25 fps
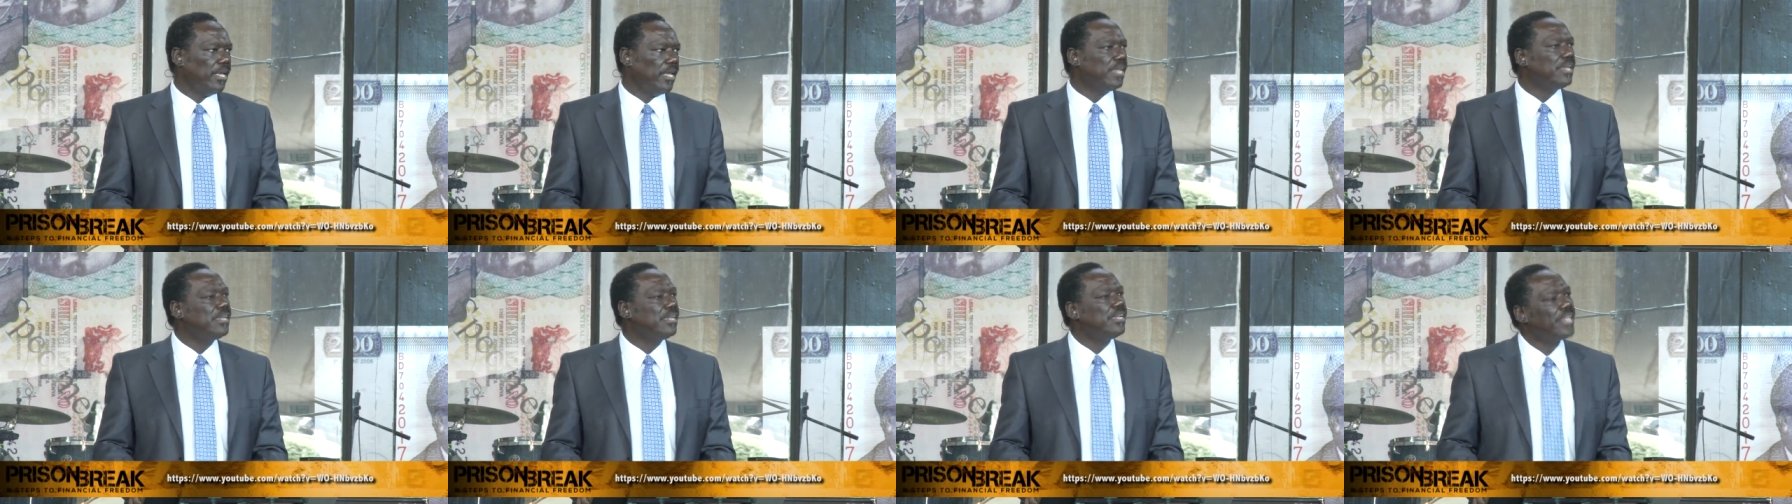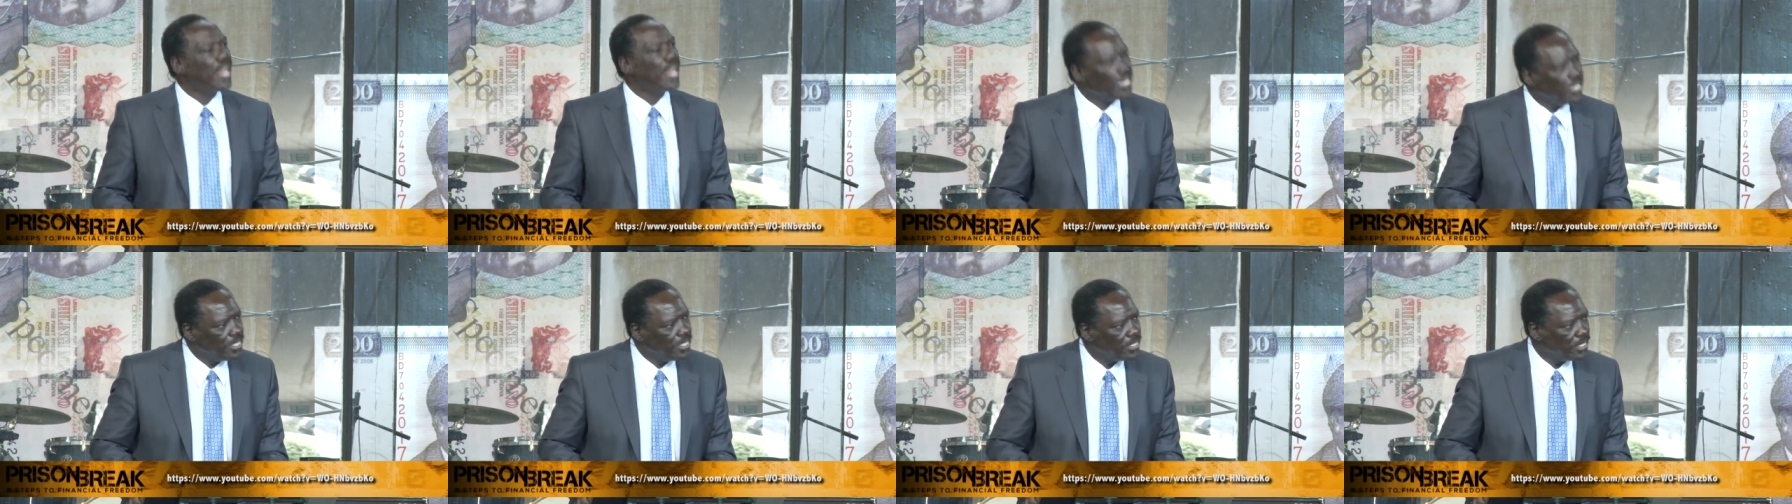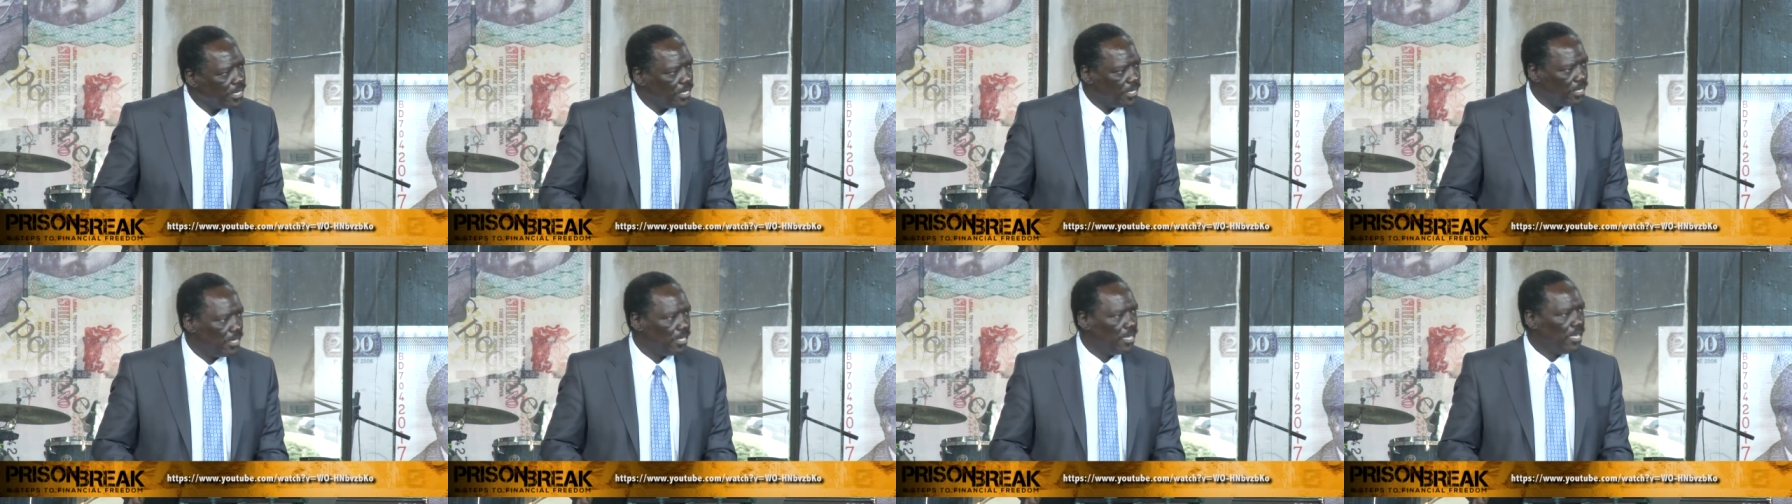In
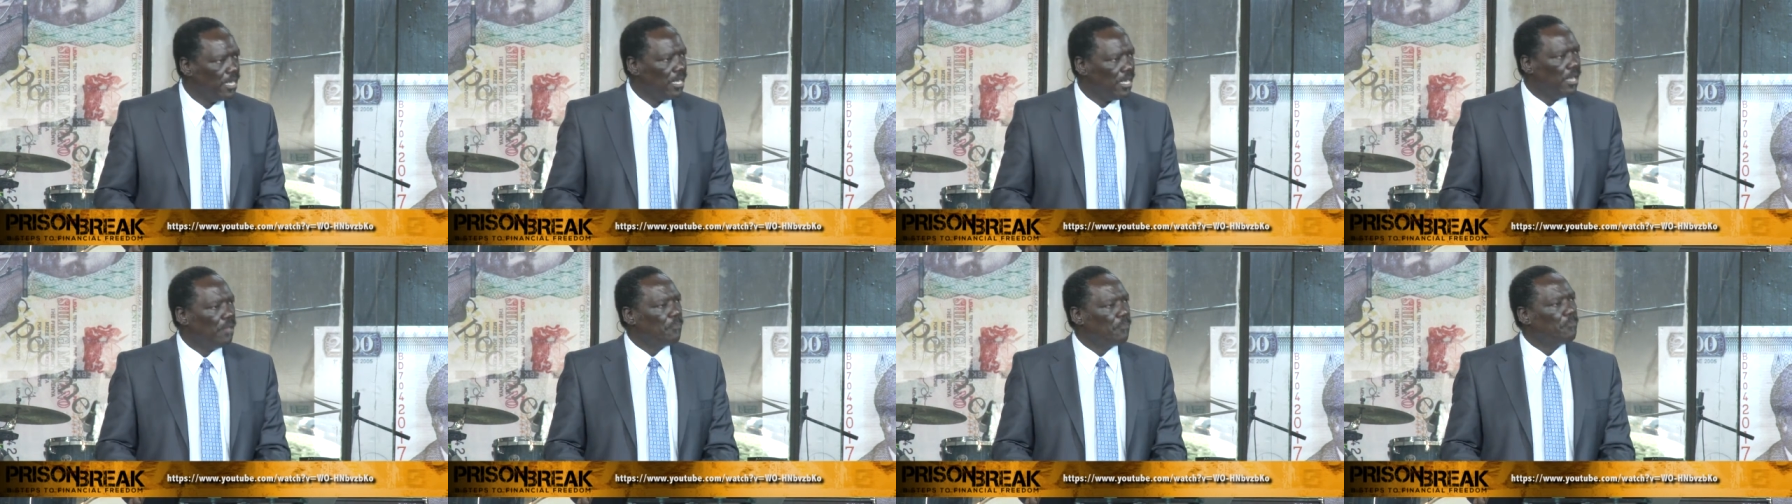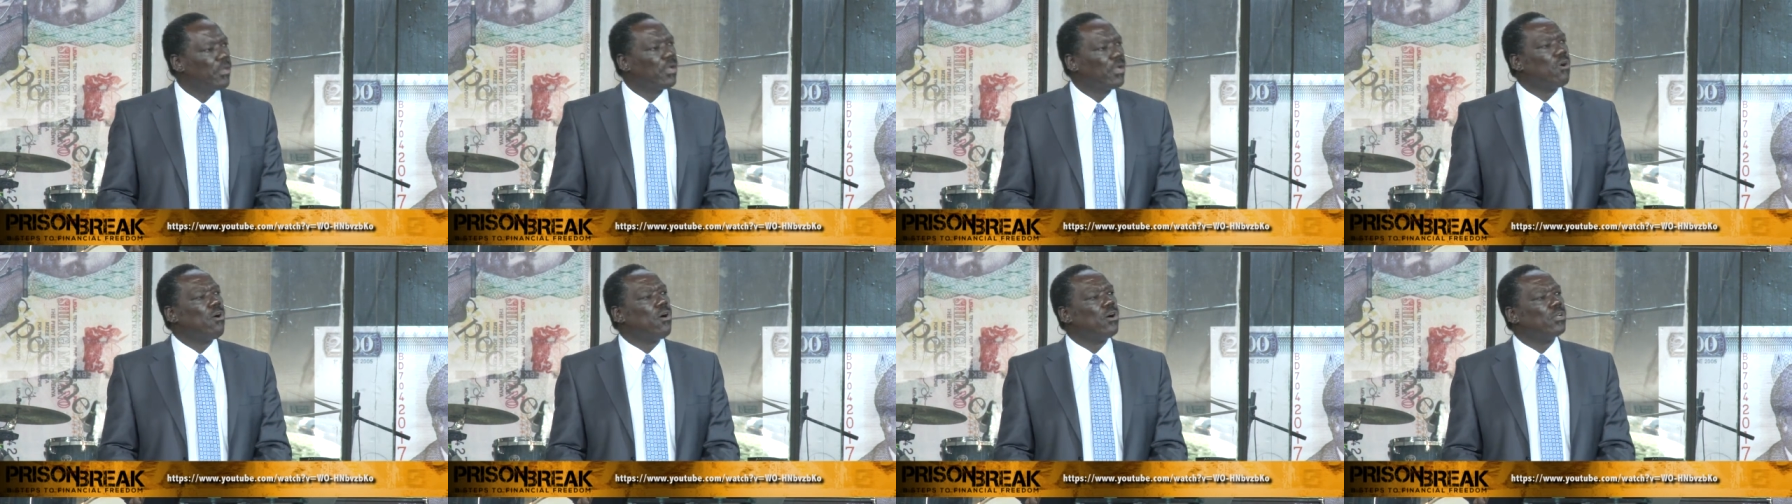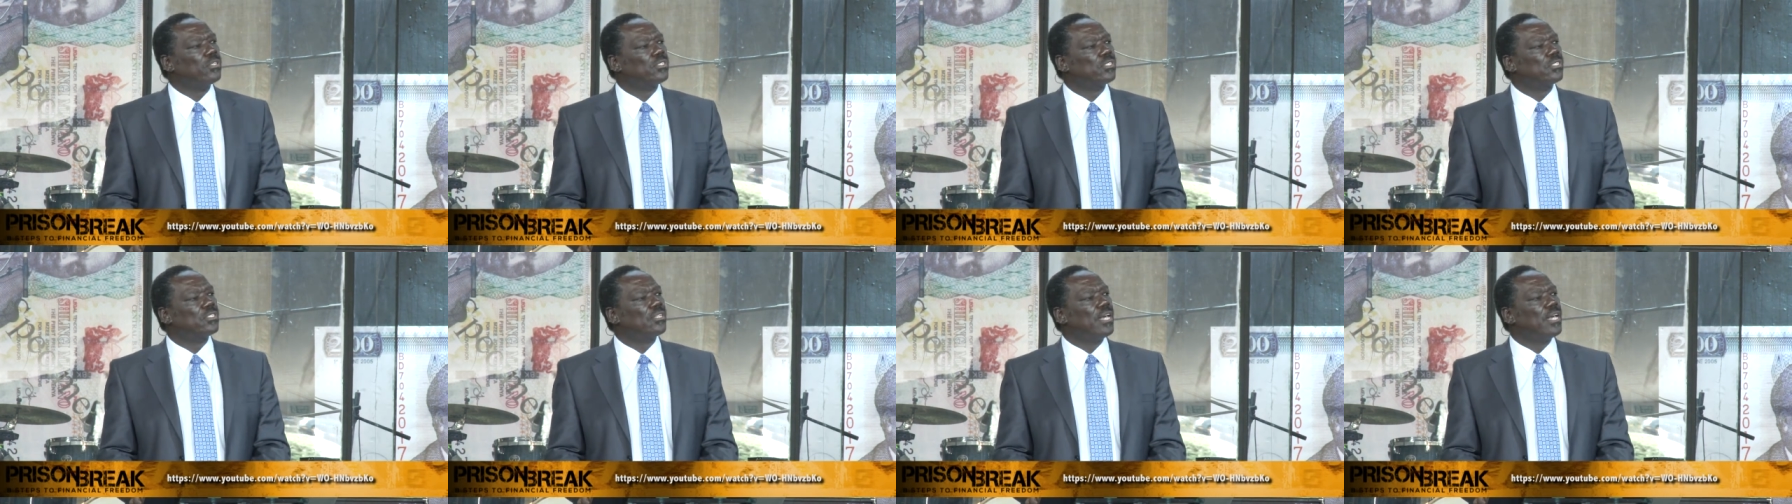London,
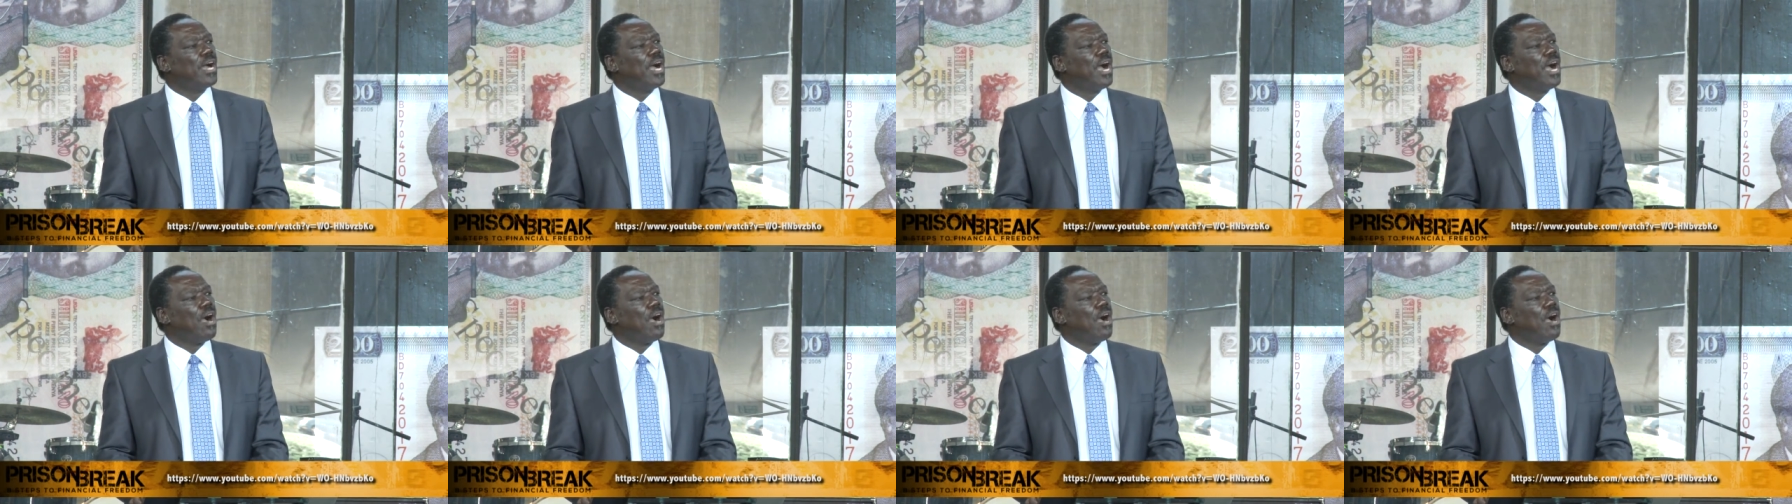because